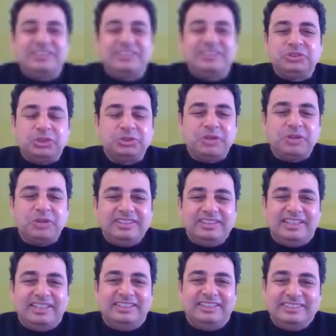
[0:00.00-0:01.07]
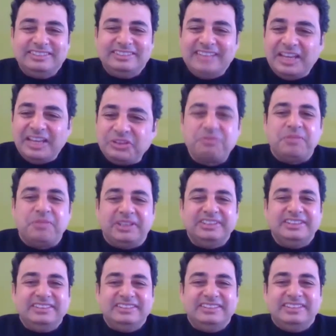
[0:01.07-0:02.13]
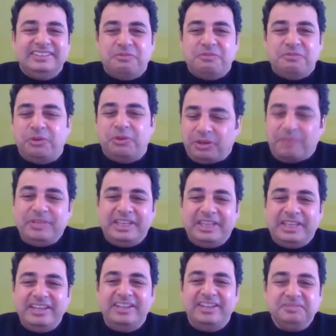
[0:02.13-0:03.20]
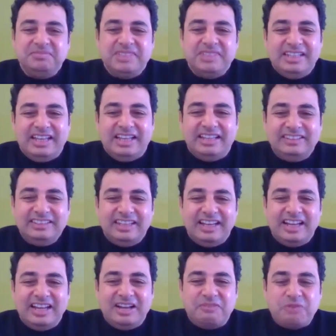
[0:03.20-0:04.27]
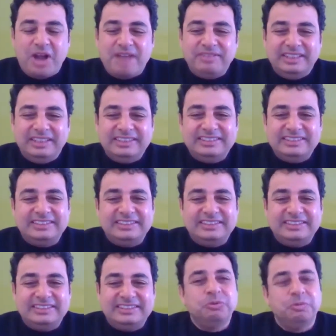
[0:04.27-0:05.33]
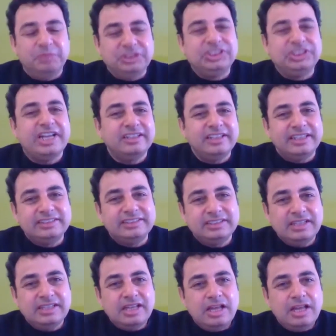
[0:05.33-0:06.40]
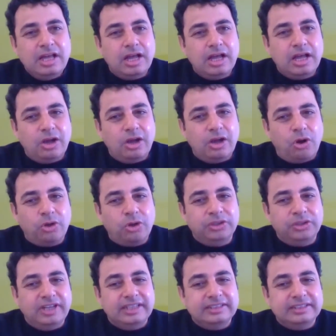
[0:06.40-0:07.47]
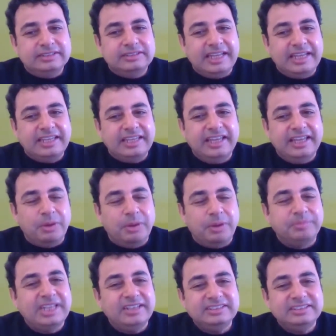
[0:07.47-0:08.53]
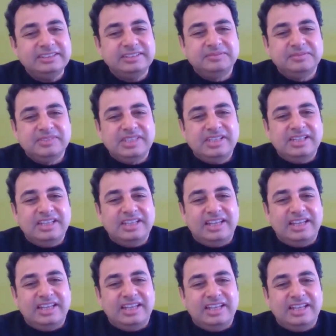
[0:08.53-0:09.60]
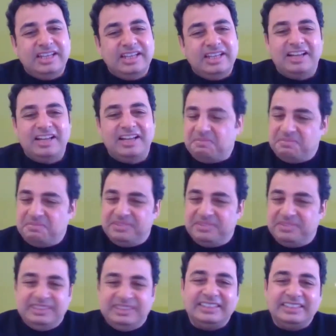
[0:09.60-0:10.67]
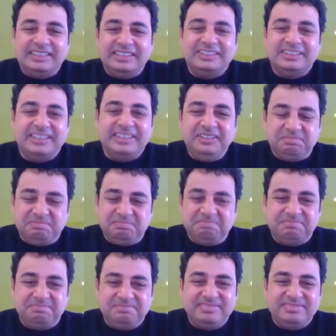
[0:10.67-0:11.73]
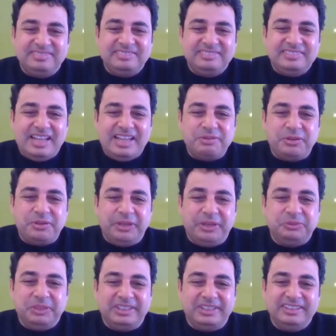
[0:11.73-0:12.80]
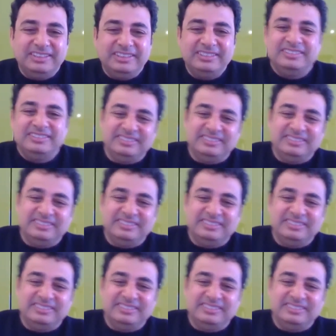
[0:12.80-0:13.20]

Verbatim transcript: Thanks a lot, Joshua, and thank you everybody for coming here and uh, for having this discussion. We'll be sharing it uh, on uh, TechAide website. And uh, thanks again. Have a great week.